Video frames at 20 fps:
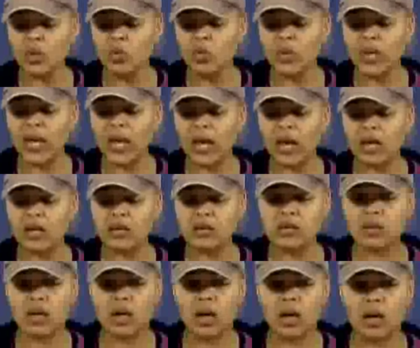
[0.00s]
we
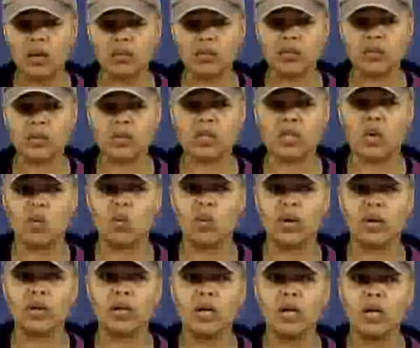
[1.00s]
had
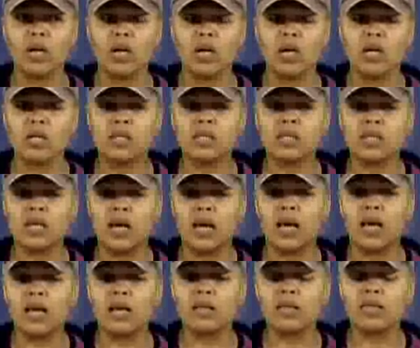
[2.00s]
someone
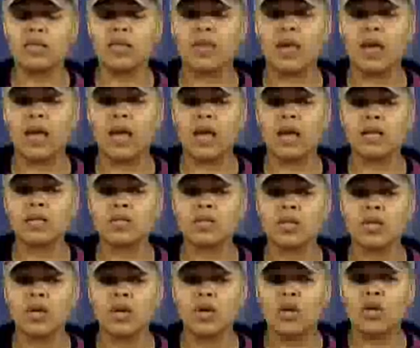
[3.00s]
say
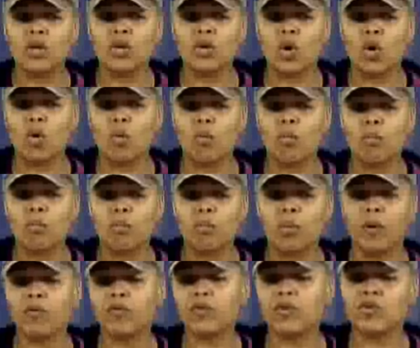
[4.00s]
that,
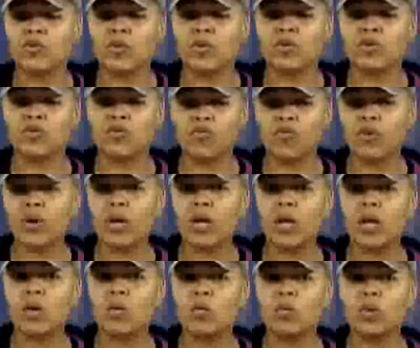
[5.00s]
birth control is
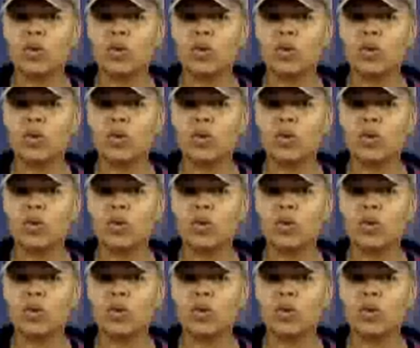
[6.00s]
free,